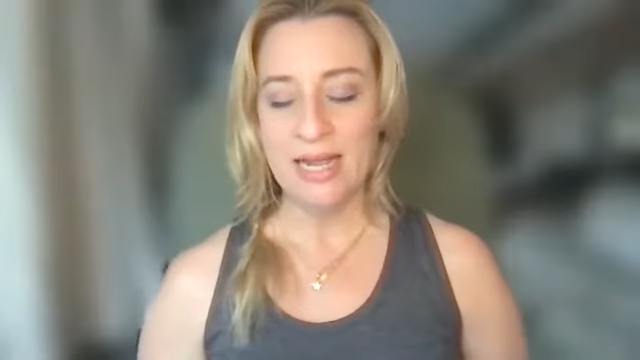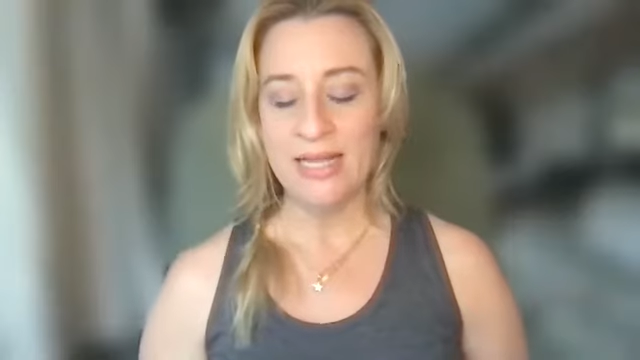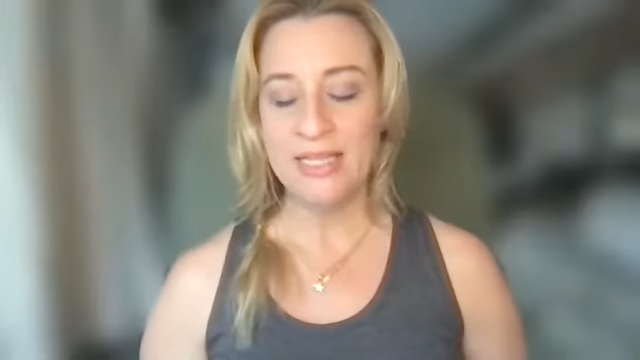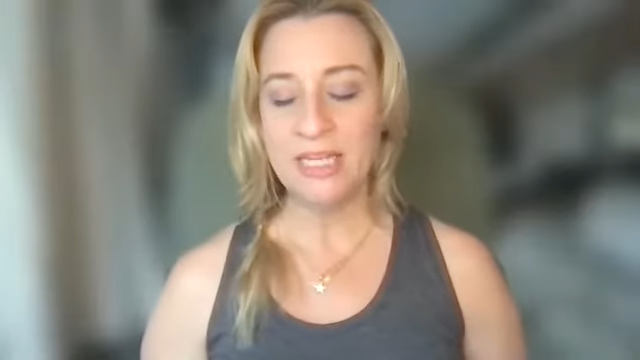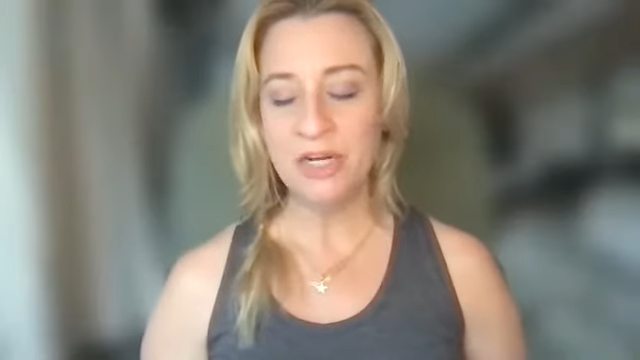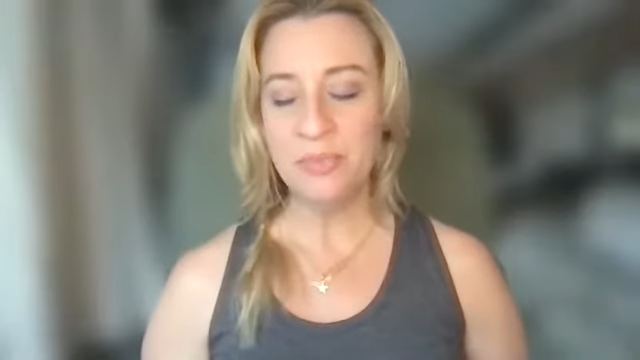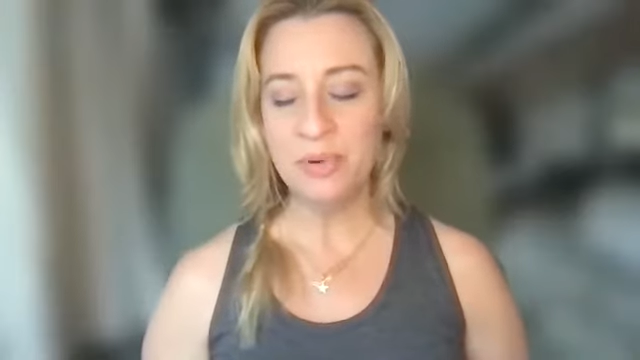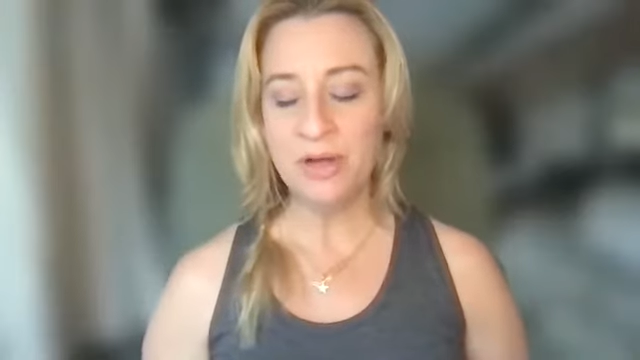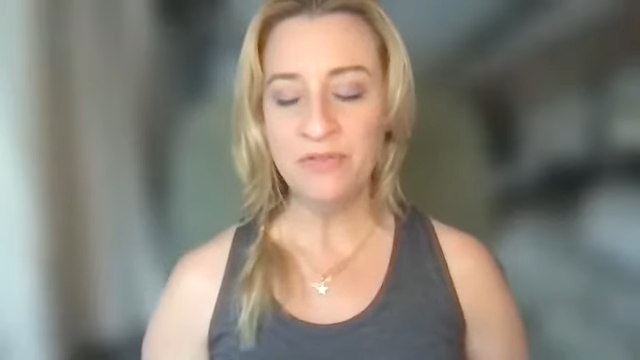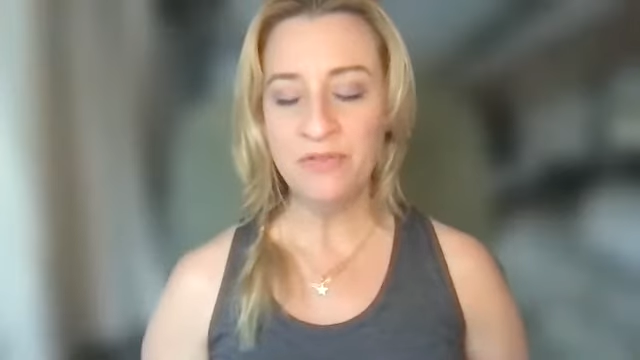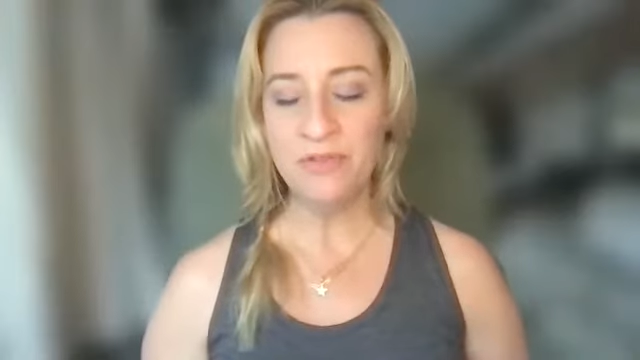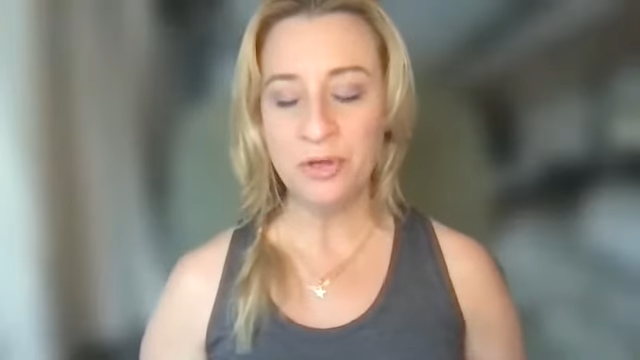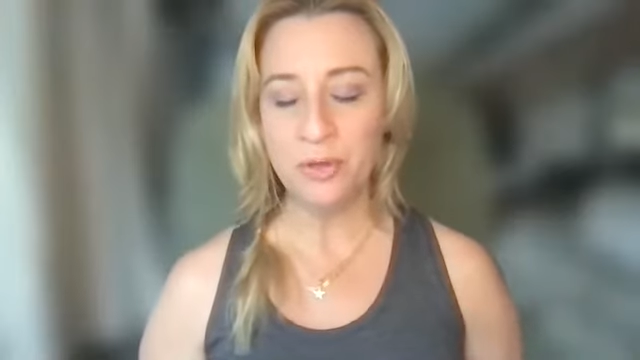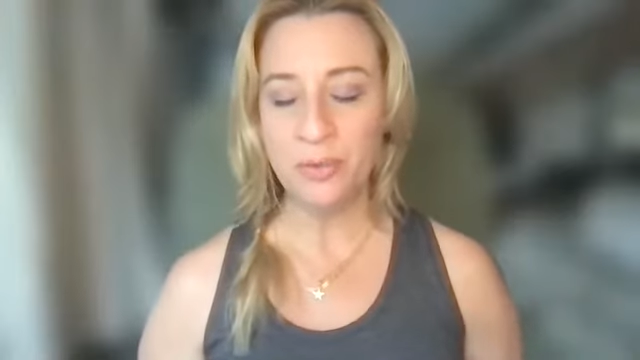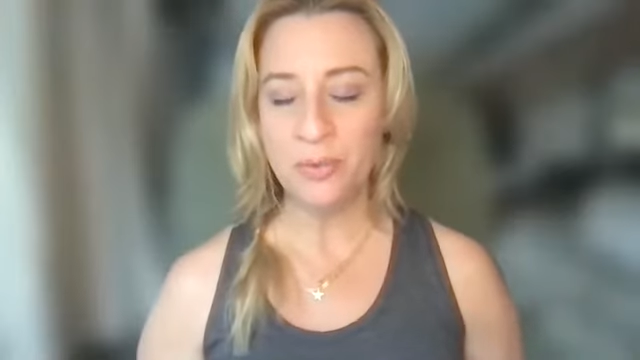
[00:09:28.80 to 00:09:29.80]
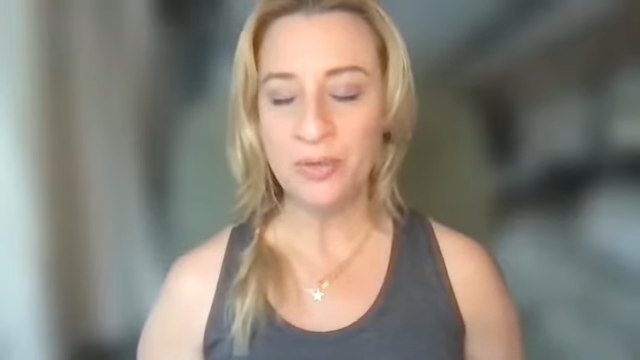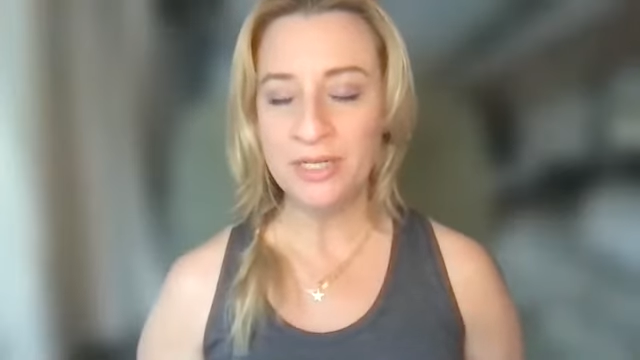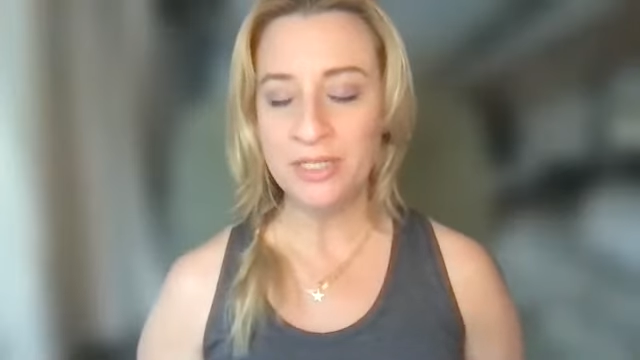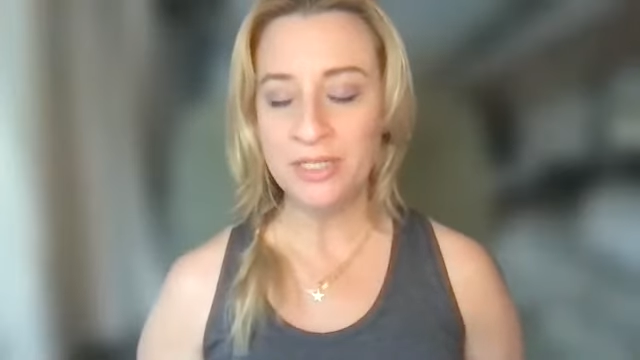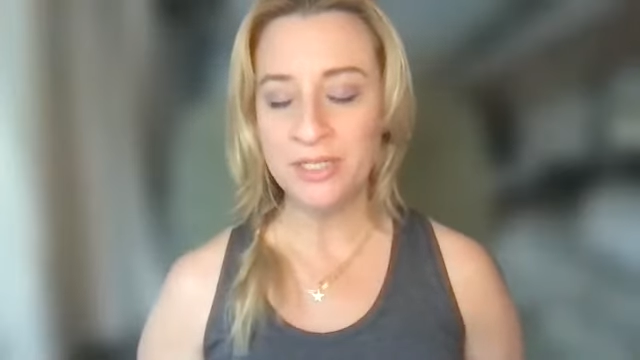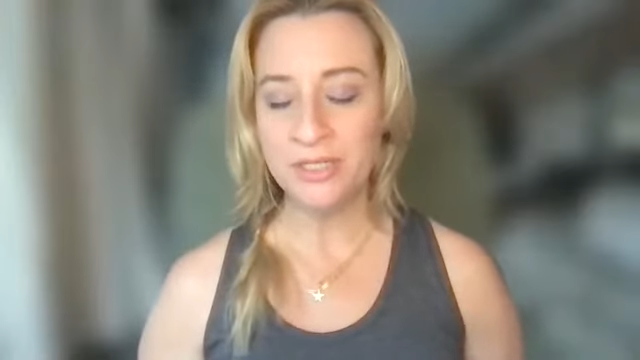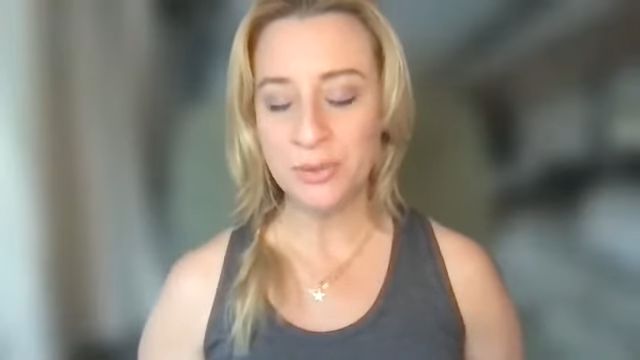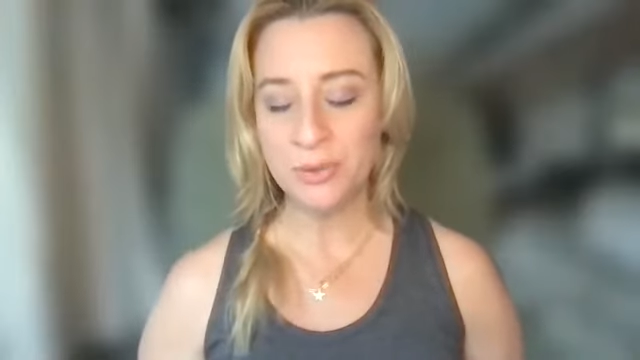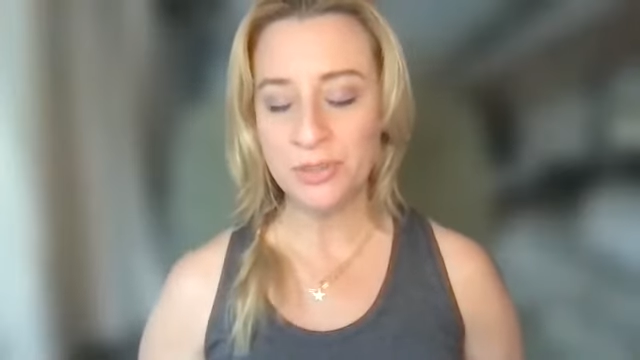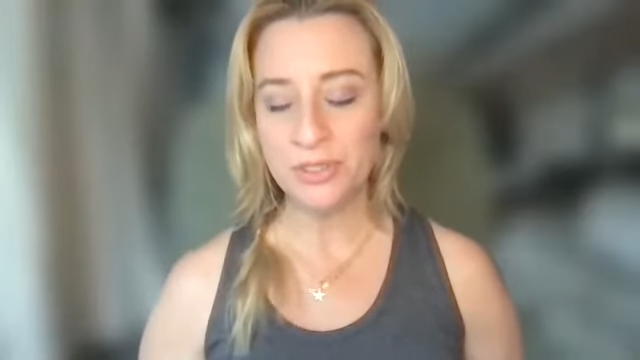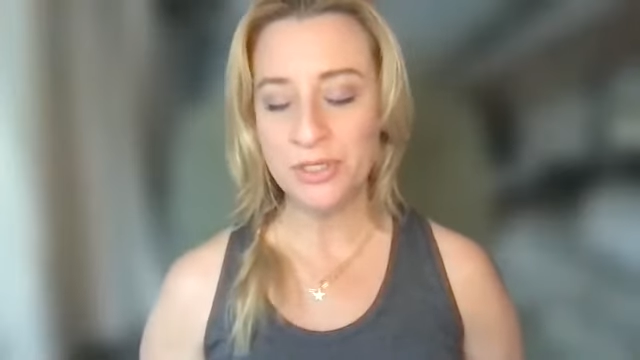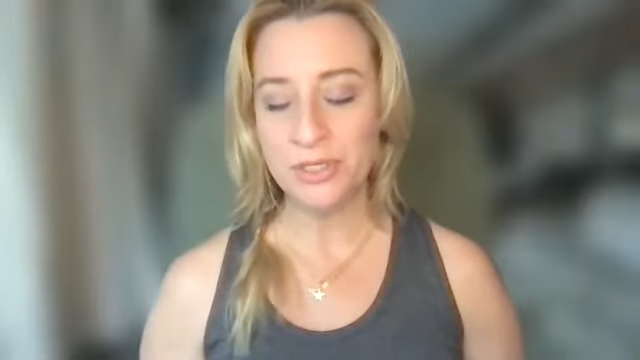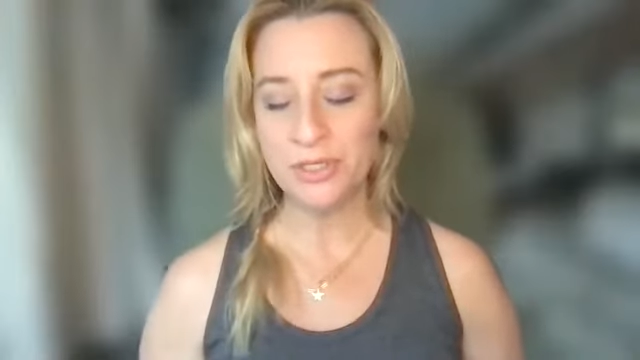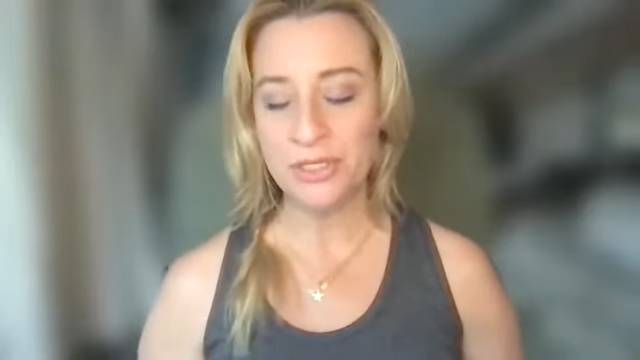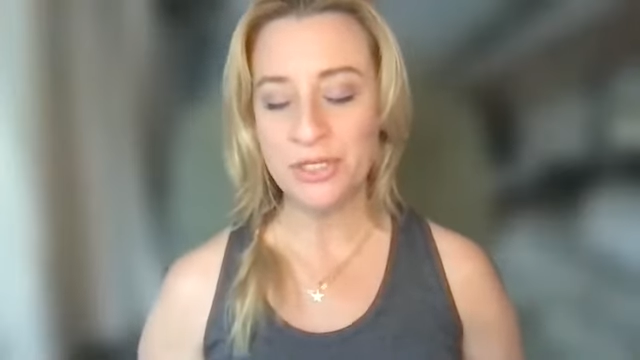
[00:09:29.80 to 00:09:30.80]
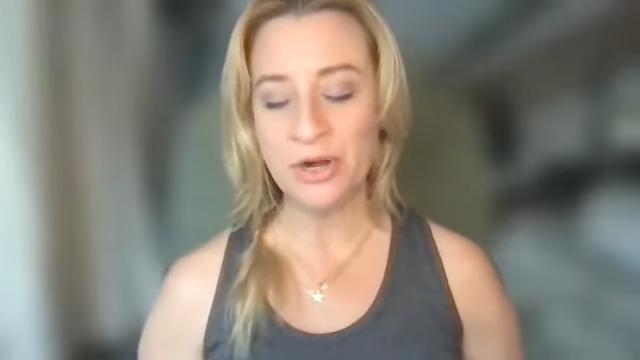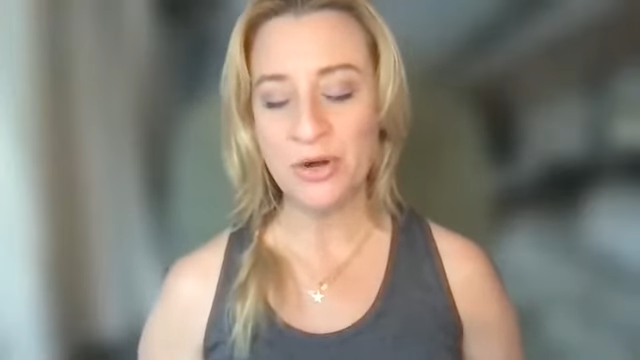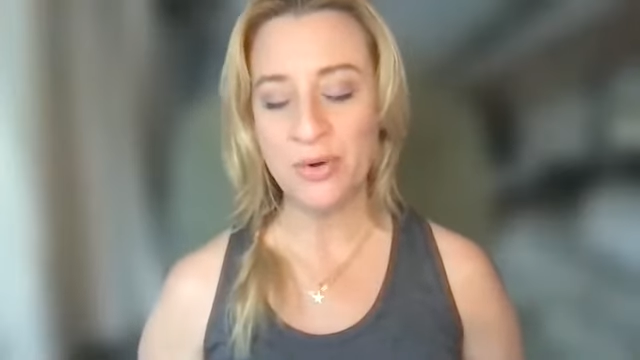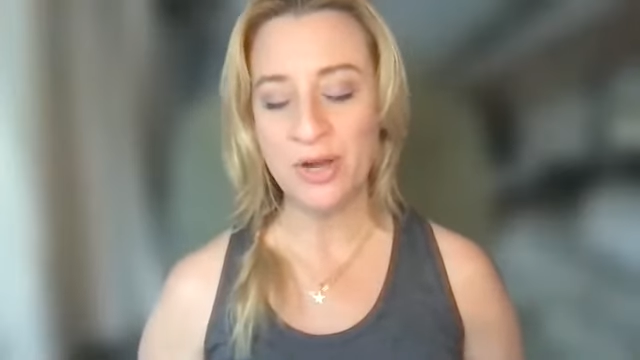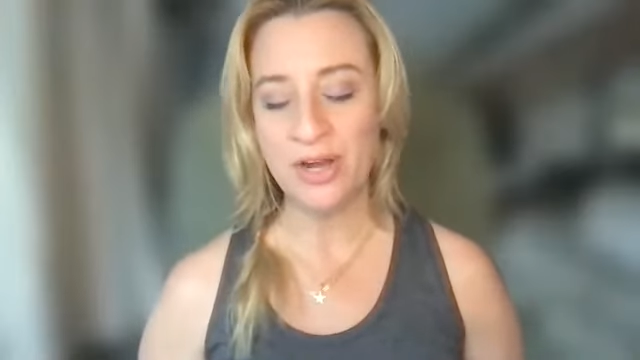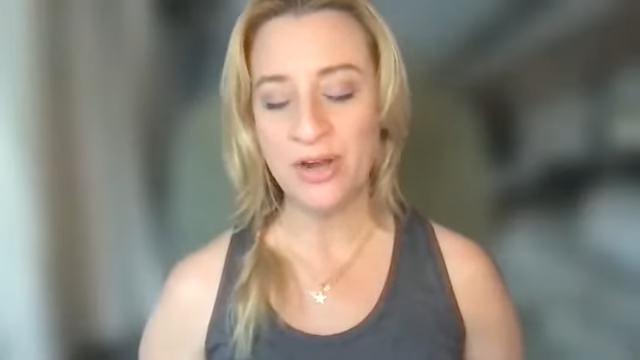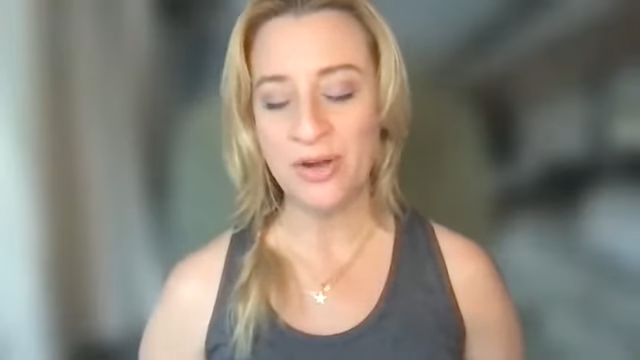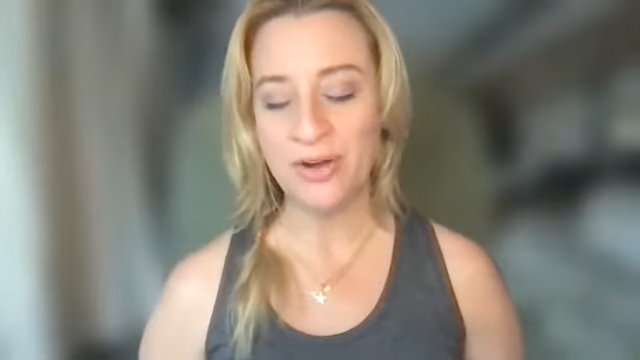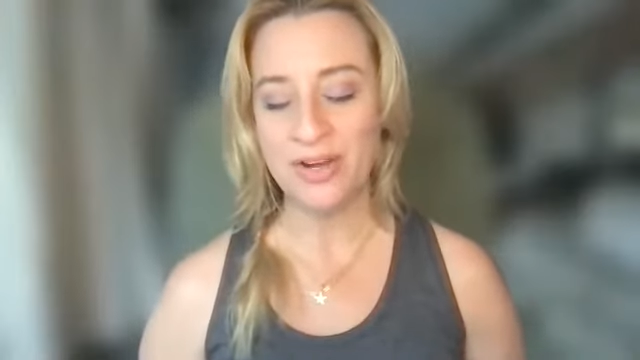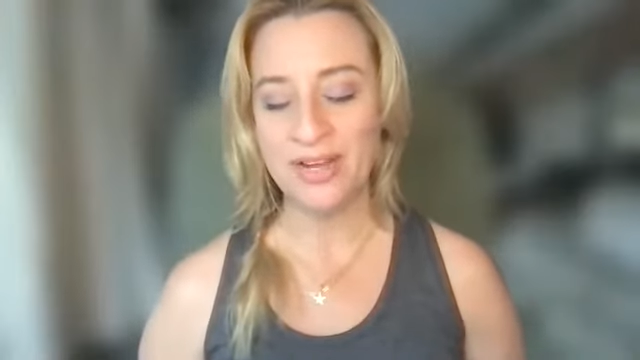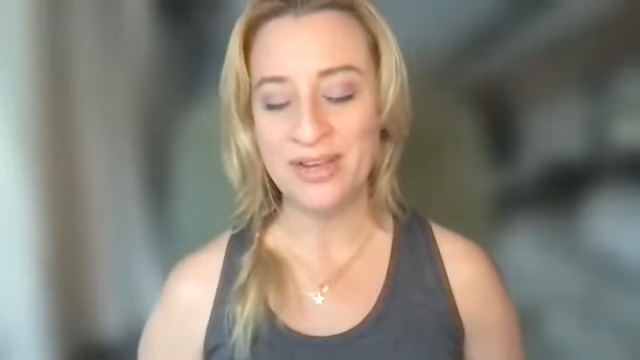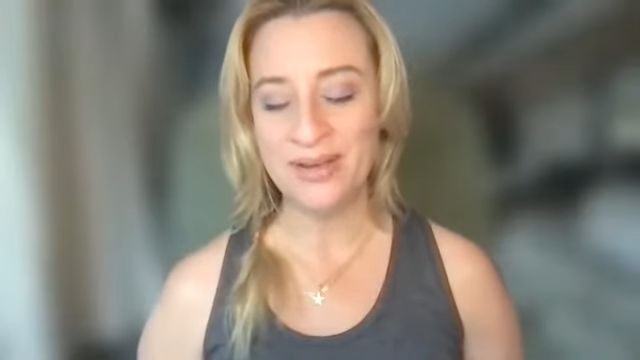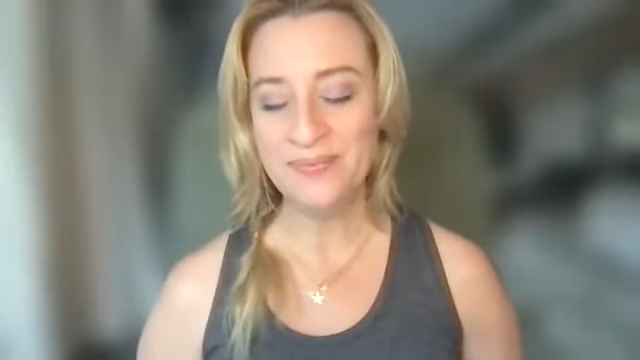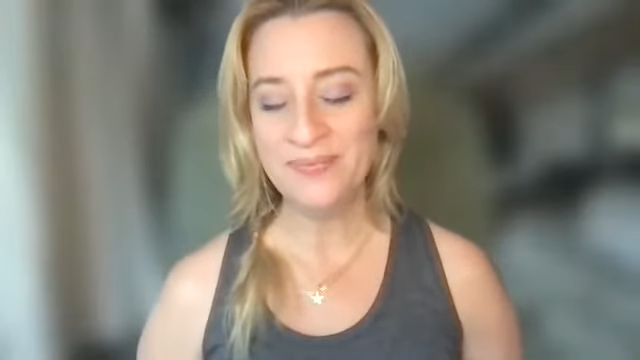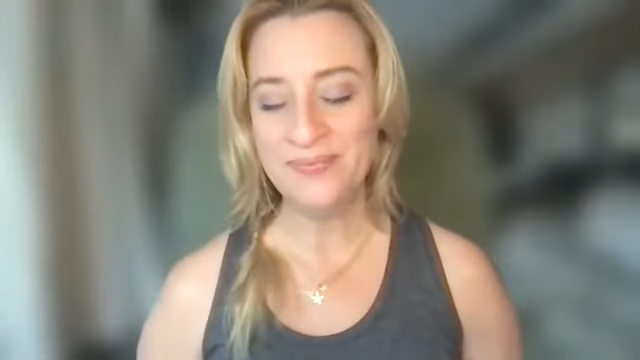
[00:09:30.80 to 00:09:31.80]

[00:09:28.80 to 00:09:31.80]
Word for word: And then above you in the soul star chakra area,